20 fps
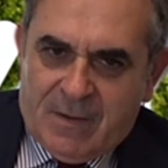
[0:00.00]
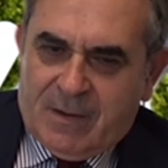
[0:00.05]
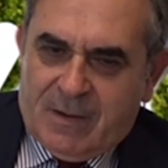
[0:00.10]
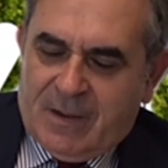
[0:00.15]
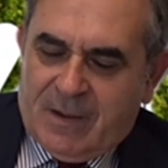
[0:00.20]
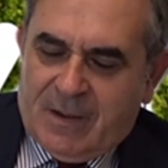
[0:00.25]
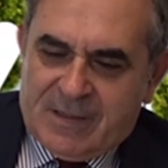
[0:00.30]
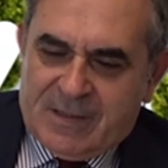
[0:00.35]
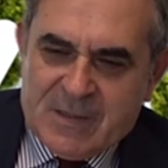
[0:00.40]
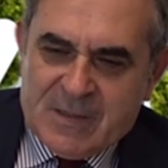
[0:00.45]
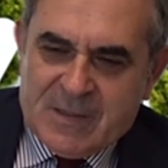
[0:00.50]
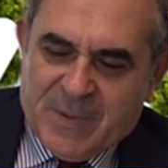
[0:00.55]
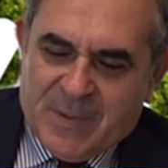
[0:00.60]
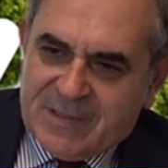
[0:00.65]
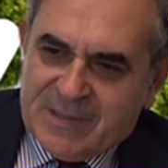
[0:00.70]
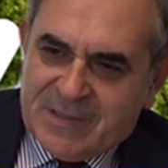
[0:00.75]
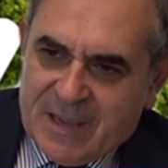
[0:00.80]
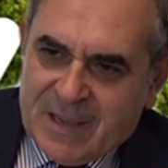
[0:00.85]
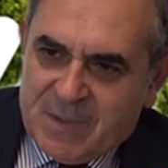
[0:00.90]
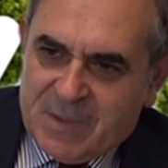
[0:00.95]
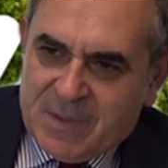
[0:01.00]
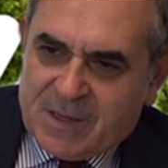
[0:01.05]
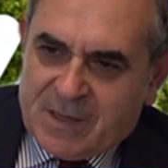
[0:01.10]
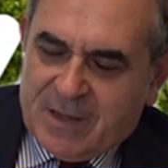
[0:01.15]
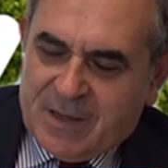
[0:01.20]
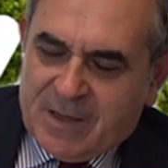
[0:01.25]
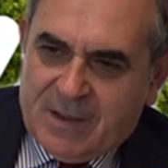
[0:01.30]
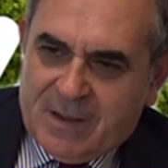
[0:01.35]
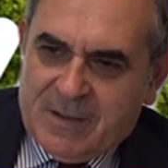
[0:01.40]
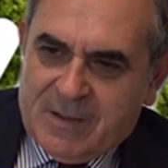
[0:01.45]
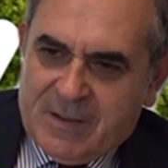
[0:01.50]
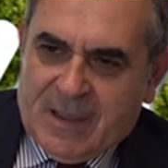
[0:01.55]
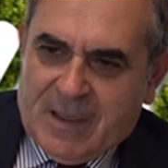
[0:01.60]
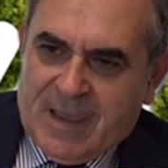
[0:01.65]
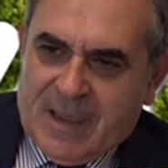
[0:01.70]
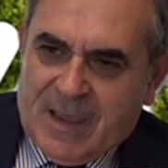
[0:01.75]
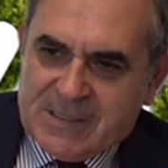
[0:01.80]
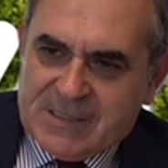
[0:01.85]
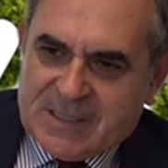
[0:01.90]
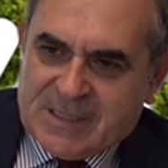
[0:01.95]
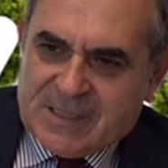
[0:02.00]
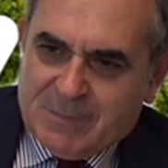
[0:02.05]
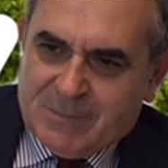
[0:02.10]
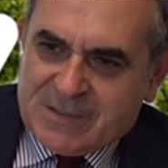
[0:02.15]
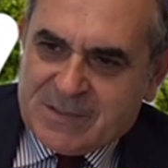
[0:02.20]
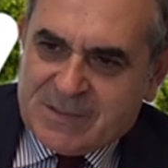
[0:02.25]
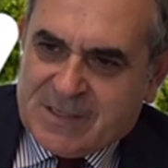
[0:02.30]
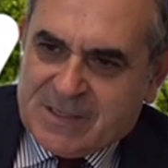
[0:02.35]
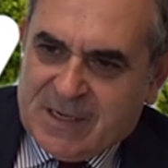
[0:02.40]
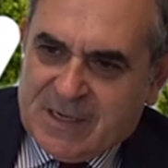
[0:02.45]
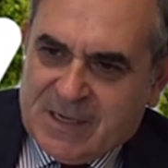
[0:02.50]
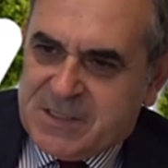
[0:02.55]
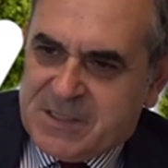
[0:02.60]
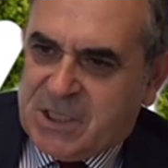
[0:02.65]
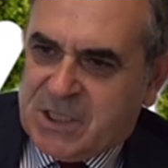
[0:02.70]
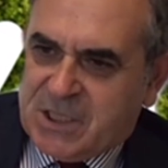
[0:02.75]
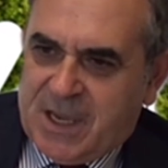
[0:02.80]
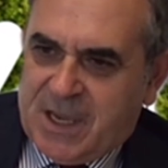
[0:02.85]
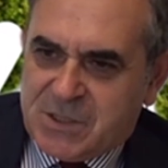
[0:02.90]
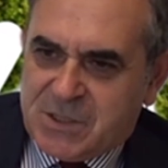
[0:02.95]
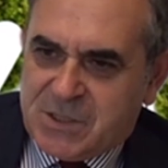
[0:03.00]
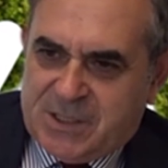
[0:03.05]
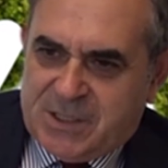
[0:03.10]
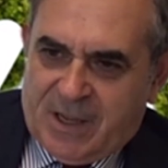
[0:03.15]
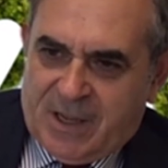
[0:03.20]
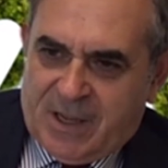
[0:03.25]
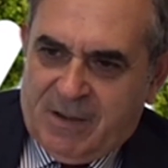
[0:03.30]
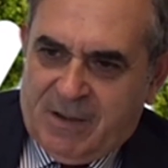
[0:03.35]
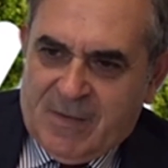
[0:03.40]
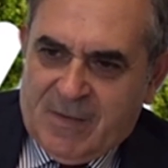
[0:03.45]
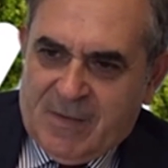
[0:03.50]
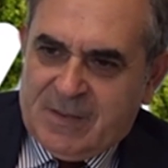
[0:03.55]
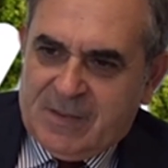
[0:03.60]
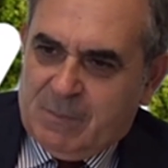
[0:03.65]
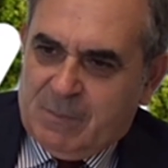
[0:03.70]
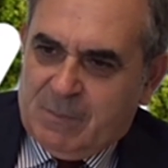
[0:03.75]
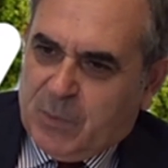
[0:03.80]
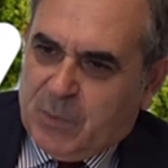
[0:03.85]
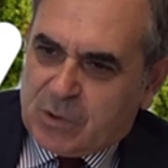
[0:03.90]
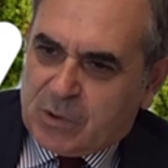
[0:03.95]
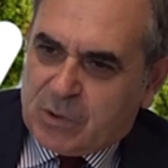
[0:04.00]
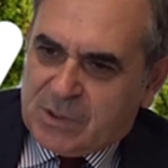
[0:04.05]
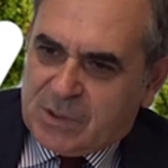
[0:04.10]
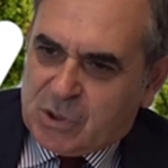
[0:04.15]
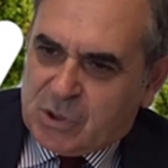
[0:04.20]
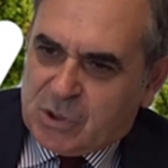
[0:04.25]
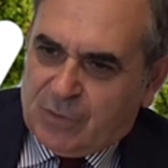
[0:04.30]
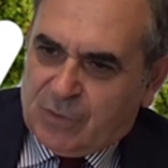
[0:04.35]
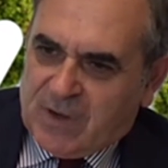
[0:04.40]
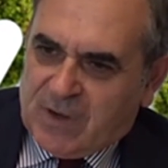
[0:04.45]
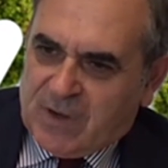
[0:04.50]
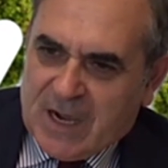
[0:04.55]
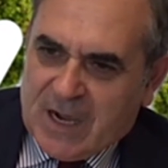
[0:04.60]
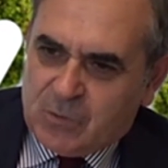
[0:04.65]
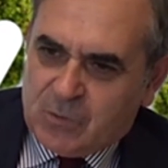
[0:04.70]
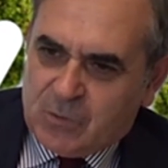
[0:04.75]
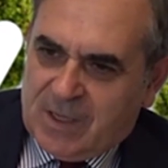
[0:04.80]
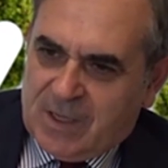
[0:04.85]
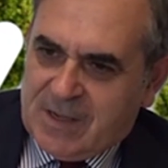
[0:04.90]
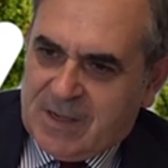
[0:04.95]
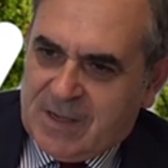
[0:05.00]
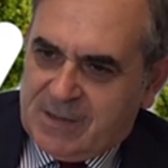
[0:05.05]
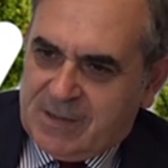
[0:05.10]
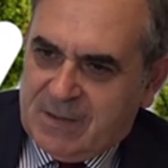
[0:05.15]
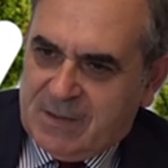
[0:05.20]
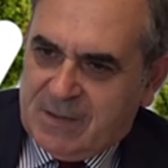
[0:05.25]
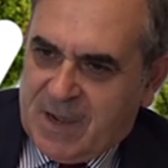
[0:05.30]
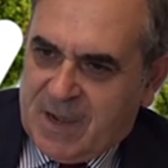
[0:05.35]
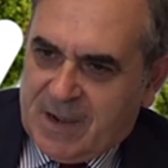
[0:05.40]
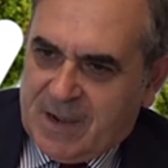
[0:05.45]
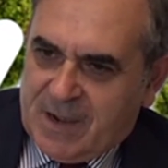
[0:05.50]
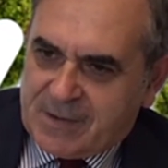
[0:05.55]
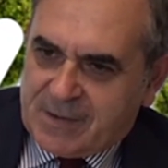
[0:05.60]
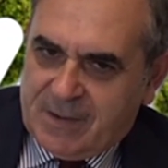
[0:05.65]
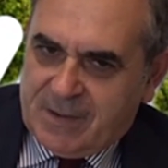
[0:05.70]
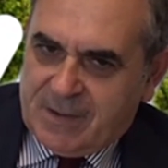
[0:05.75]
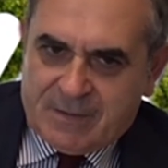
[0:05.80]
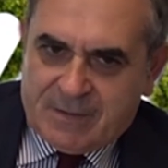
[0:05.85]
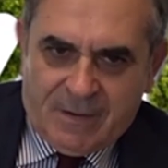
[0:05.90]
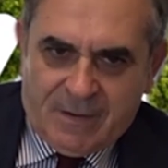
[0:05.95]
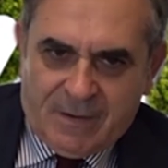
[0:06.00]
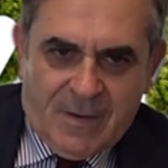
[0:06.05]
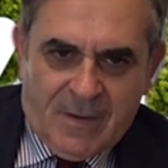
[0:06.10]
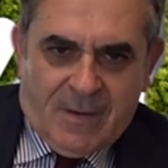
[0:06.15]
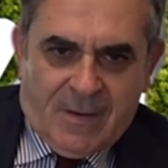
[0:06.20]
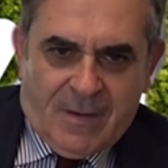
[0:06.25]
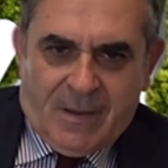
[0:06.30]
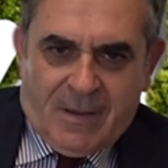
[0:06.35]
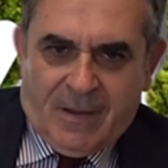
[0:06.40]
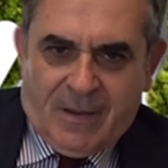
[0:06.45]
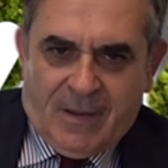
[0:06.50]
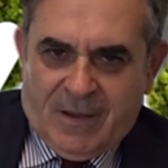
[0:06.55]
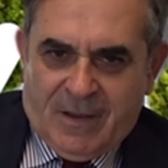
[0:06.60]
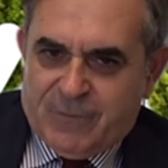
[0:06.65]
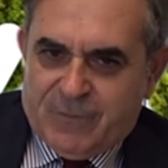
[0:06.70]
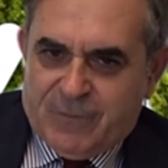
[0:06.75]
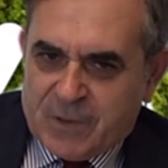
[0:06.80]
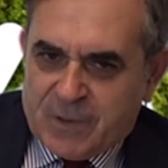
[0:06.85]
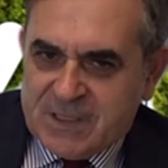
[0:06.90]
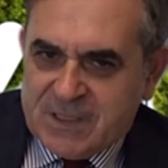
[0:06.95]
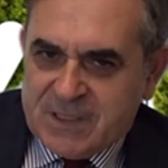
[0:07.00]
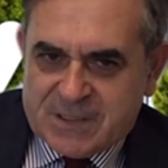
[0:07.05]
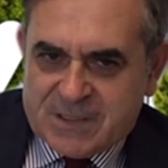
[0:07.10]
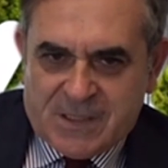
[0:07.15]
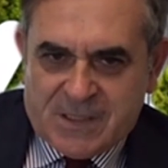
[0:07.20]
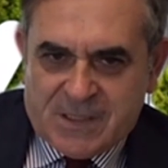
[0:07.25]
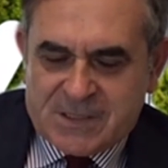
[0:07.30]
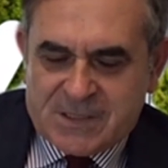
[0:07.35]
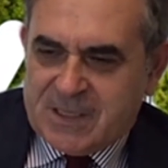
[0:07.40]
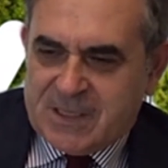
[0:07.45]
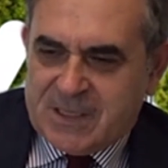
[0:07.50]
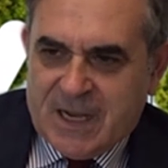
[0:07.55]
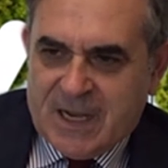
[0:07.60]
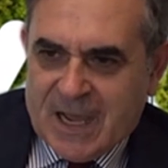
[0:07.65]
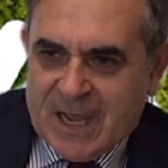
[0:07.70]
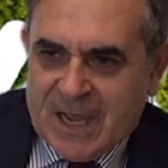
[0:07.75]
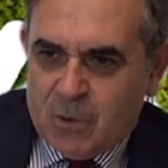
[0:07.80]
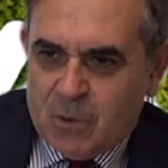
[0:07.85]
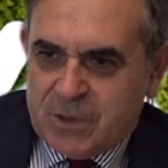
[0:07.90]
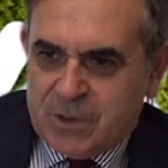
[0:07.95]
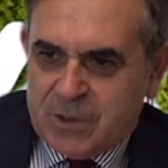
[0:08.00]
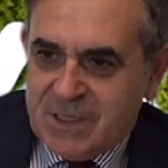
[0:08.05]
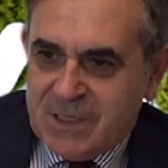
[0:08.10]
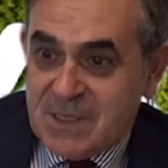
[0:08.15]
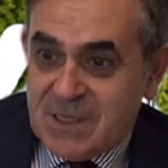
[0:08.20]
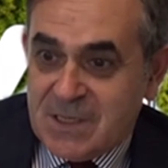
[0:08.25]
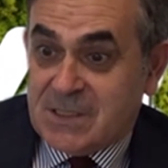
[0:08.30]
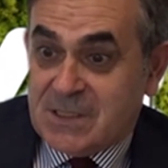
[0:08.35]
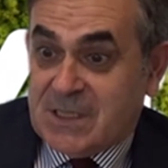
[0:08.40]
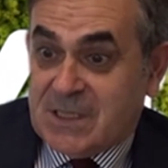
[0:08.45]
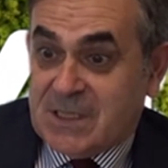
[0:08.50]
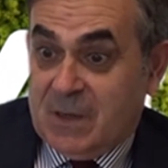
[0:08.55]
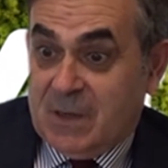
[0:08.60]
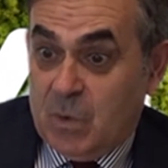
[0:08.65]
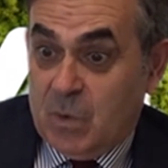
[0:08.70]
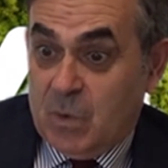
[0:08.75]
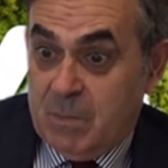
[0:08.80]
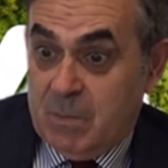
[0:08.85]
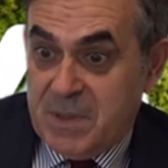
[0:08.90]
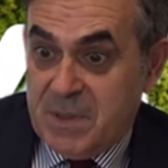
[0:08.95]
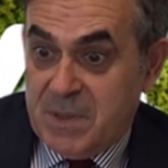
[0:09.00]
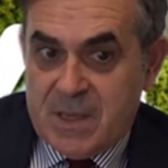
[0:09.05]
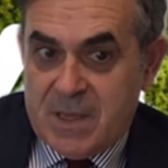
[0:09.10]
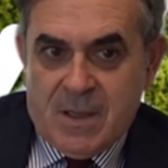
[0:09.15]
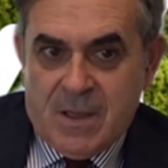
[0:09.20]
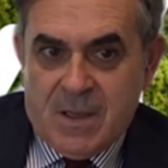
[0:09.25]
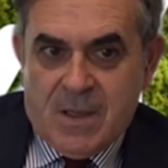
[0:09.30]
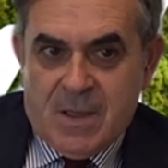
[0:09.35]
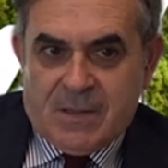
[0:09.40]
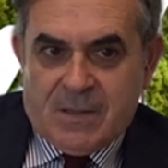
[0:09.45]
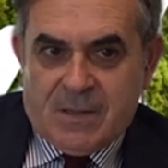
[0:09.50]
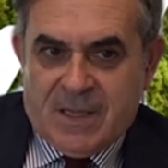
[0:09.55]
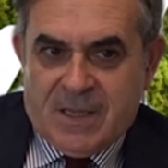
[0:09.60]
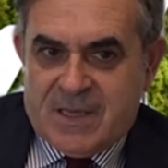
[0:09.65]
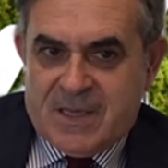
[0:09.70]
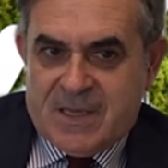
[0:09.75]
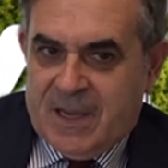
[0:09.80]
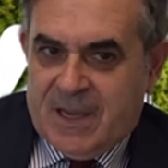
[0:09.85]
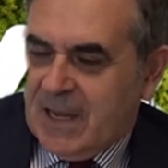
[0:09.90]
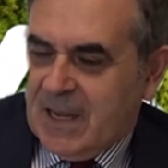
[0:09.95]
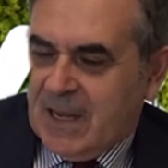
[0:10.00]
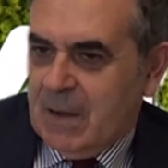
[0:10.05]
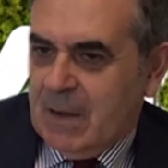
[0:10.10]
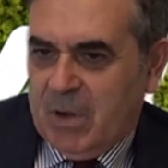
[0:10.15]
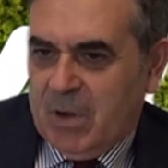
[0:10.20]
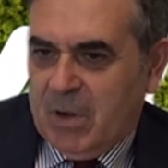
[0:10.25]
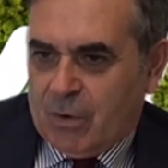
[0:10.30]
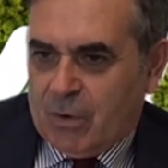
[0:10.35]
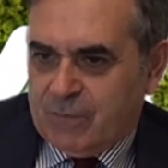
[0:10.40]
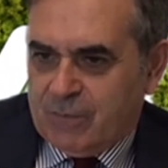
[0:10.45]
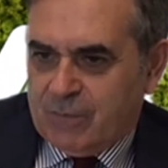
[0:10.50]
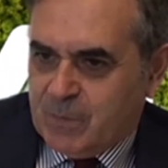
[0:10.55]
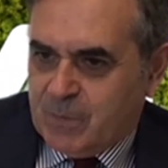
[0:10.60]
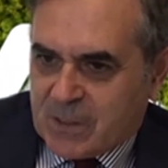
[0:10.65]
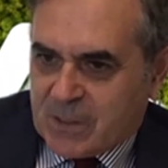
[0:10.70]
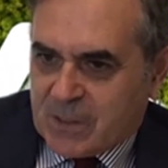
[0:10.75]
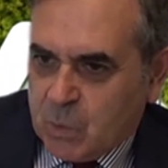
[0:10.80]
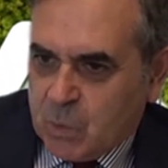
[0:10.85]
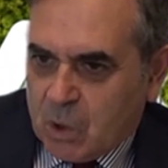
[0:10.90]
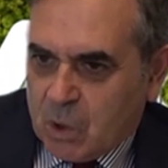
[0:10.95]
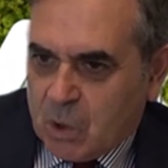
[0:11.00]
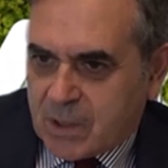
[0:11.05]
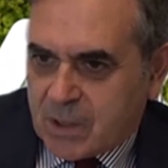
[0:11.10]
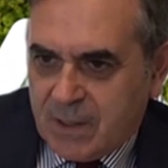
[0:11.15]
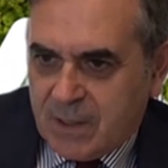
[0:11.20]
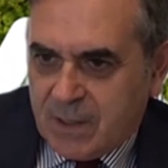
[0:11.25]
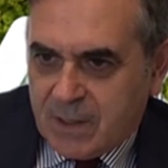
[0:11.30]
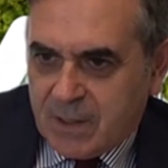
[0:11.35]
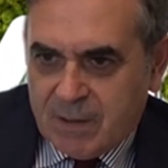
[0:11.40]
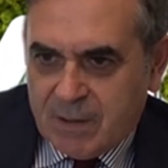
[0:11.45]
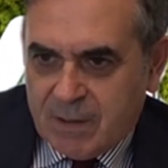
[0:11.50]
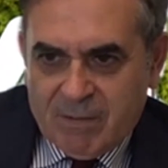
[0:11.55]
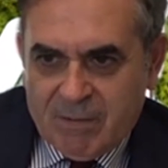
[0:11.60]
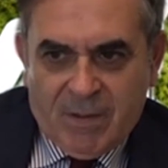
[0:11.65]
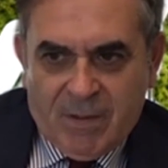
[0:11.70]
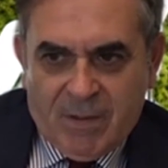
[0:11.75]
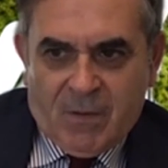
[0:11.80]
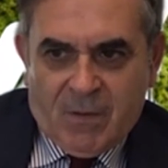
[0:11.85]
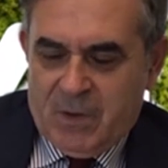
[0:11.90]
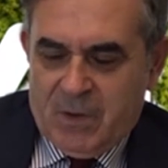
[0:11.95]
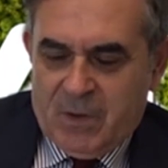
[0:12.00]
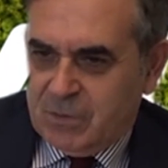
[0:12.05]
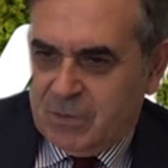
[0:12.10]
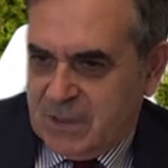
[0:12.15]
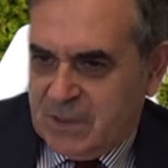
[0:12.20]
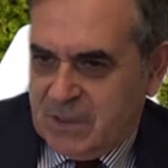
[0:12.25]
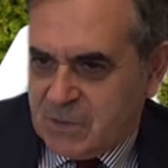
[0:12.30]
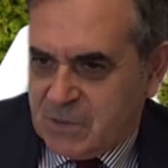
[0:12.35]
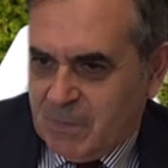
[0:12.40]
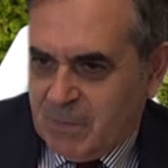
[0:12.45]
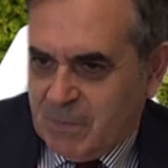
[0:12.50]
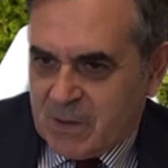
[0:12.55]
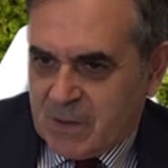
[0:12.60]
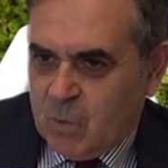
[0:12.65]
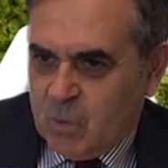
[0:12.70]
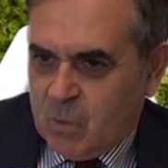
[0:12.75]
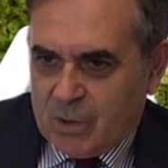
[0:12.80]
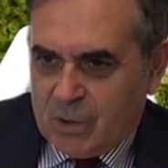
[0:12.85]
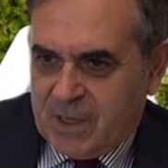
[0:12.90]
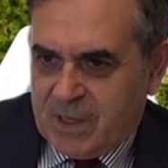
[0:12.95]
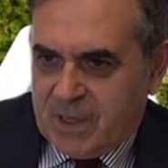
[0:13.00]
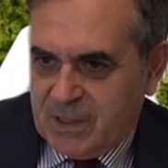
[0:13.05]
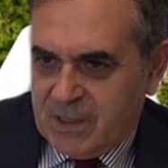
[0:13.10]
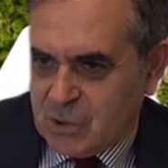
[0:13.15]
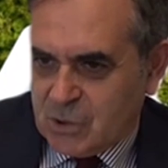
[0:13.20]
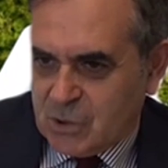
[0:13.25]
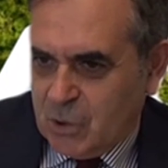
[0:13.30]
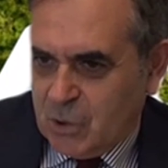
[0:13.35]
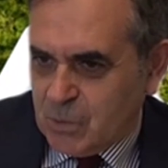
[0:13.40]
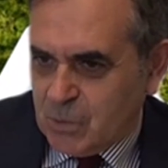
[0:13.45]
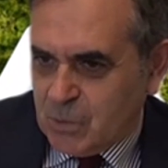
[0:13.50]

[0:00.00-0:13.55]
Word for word: Uh, the pandemic uh, has dramatically changed the importance of cloud in the IT market. Uh, for instance, cloud is and will be the key enabler of smart working. We know that smart working is